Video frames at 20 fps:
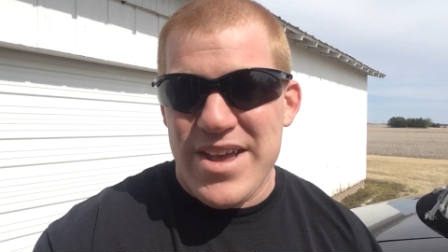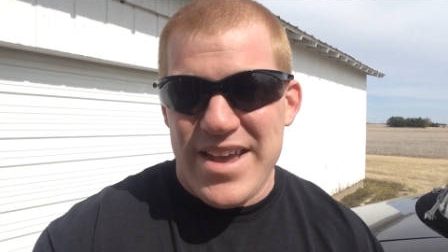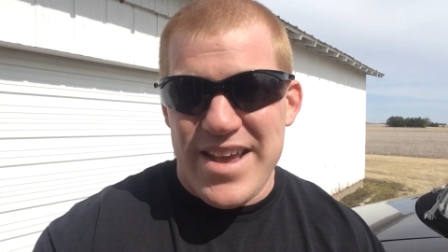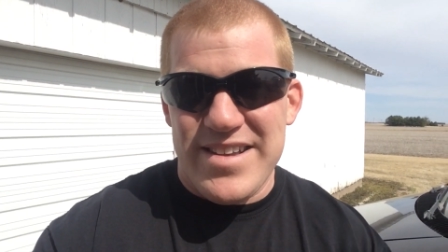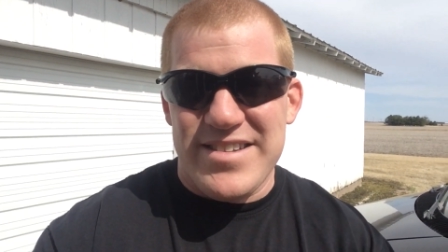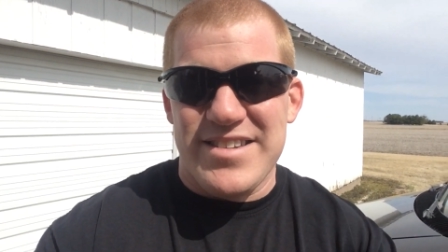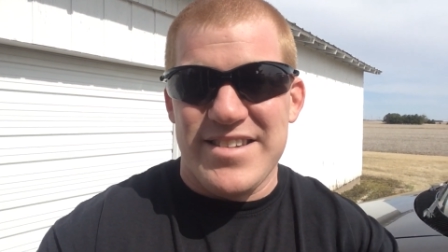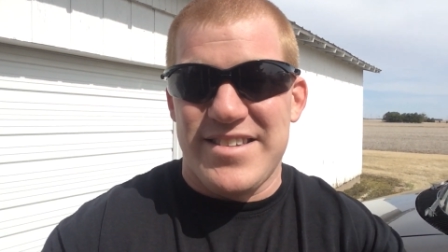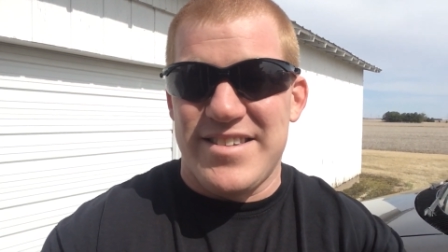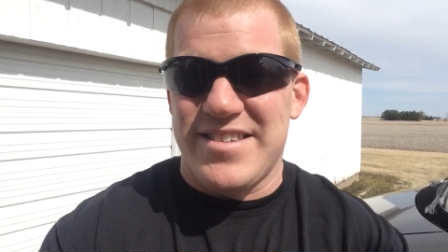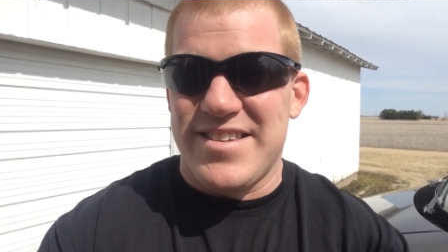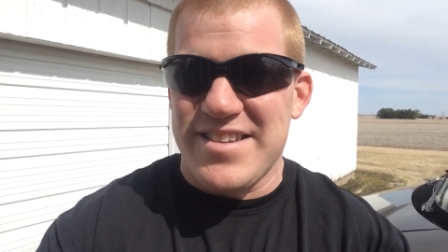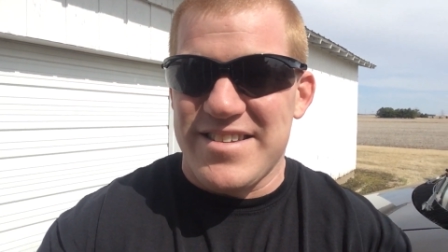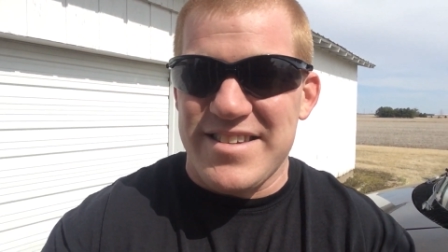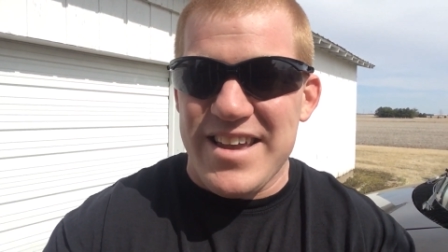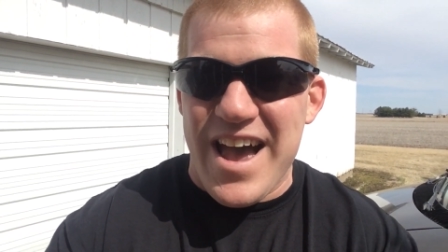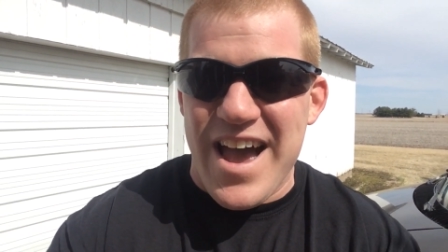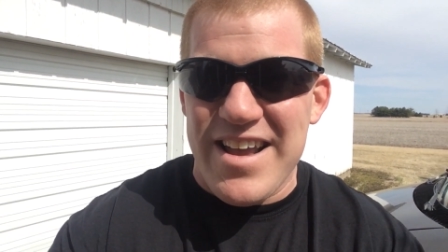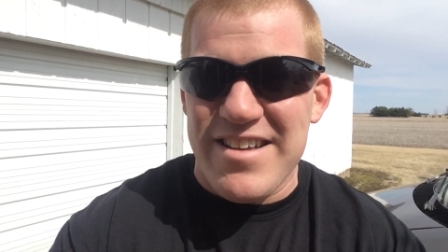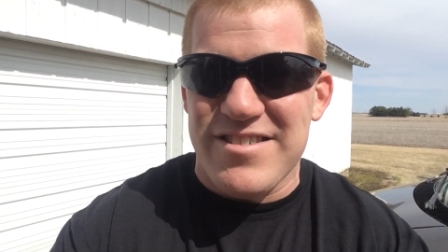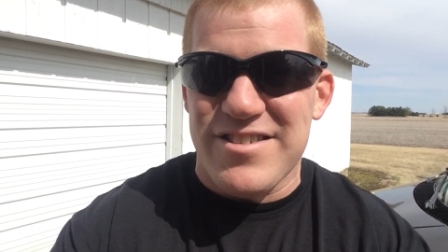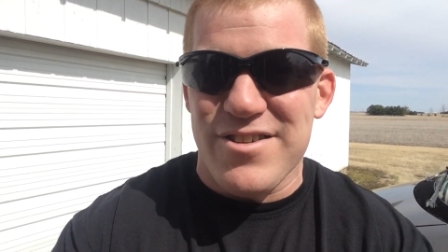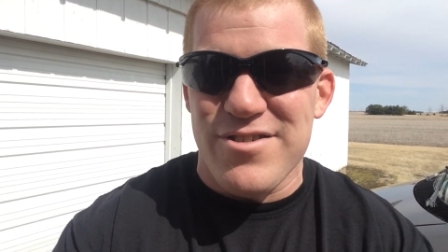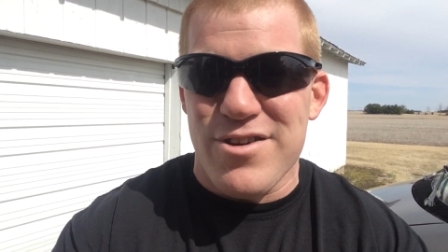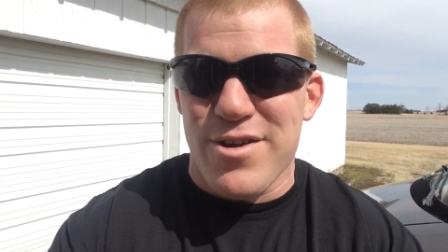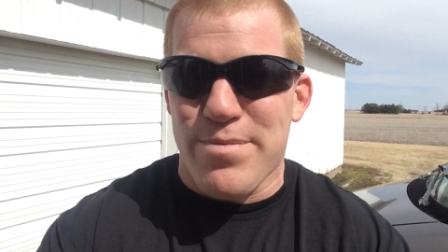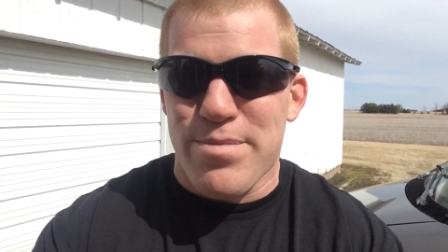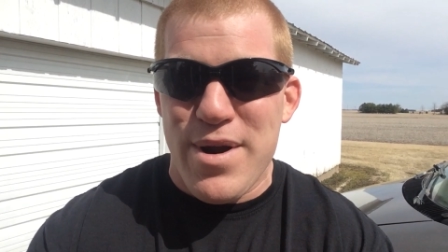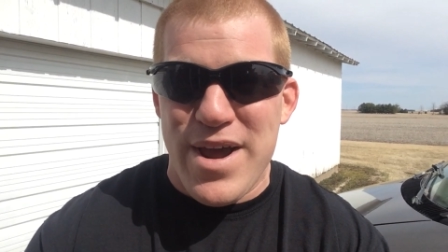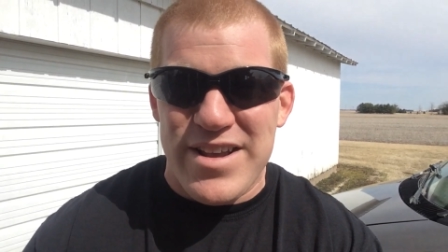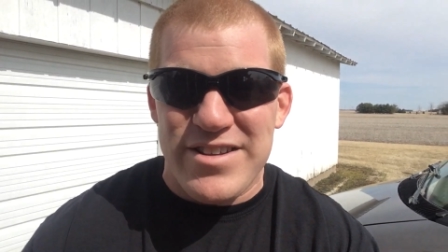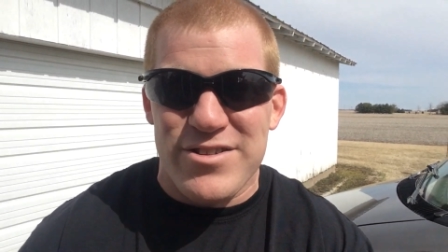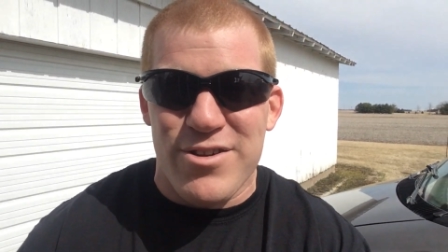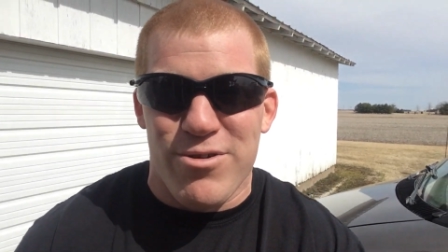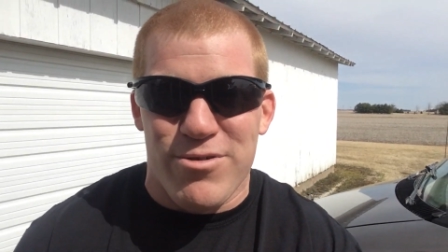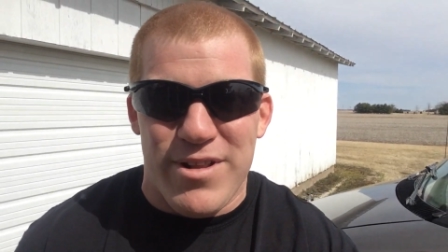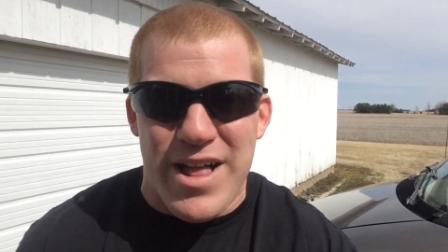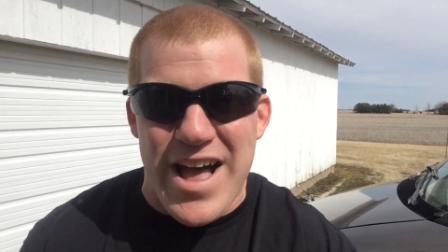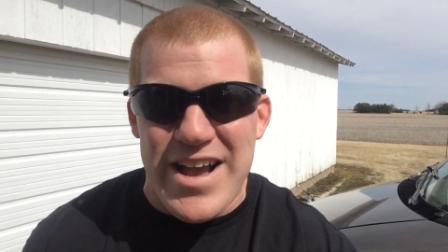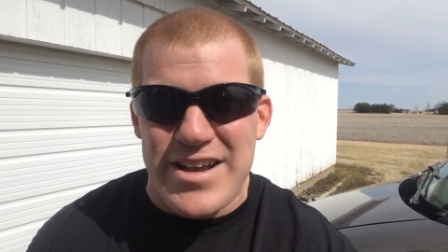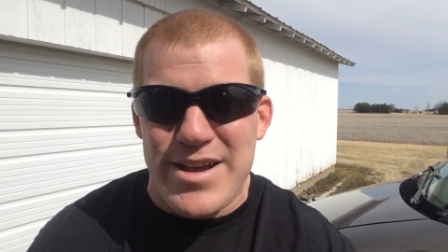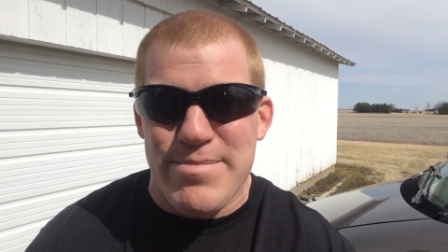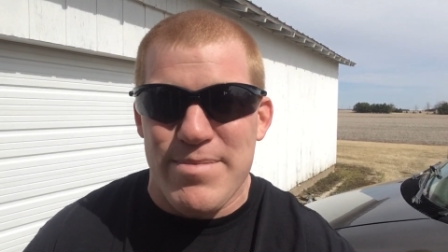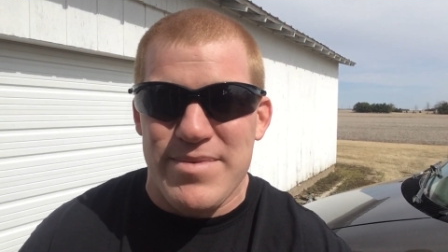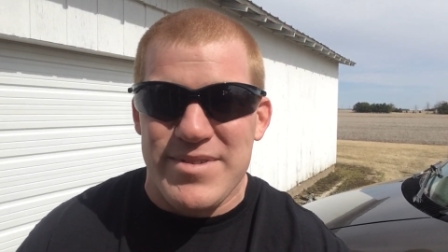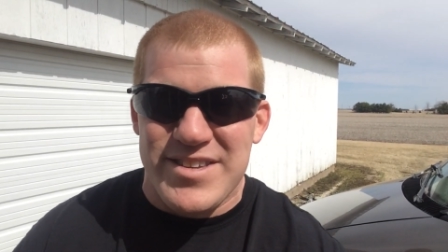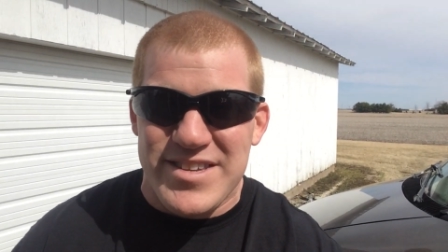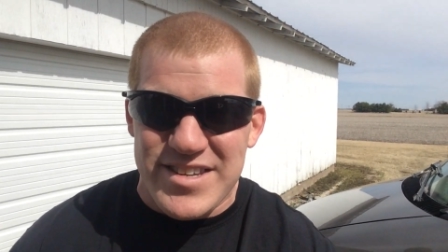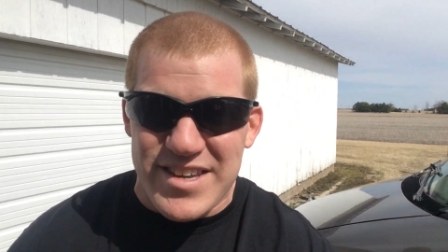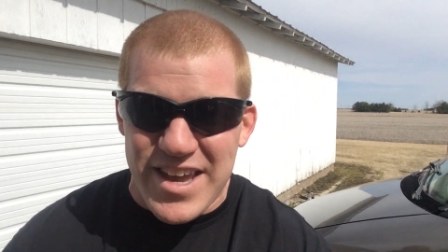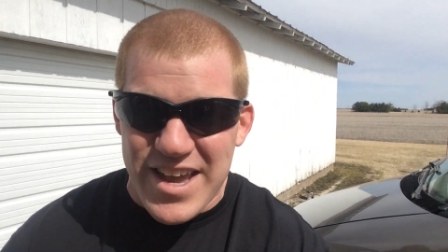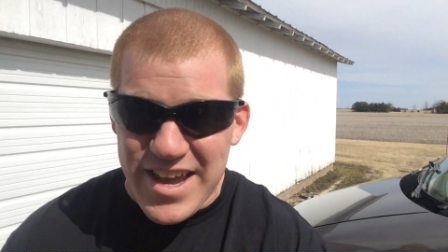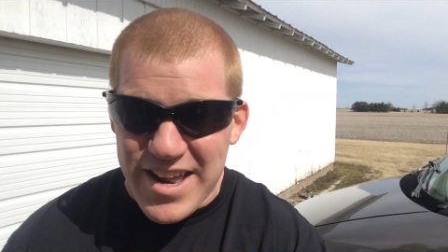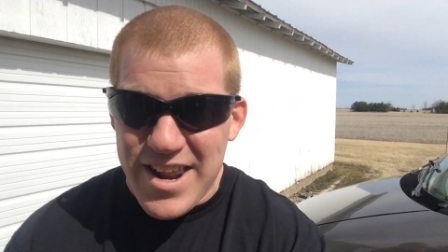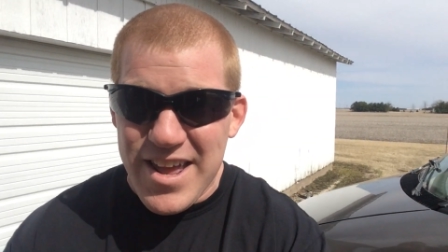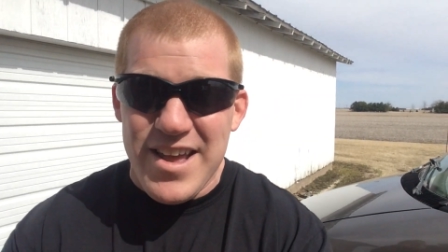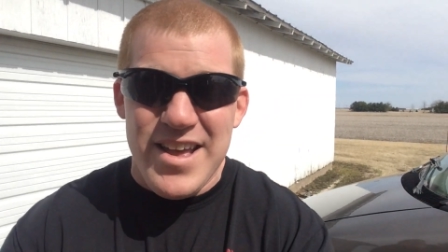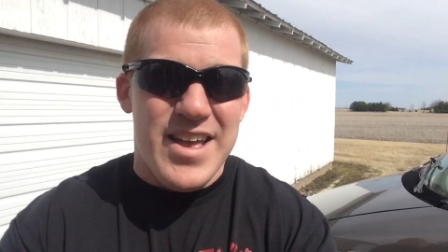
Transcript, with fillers: is it's designed so your brakes don't lock up and skid.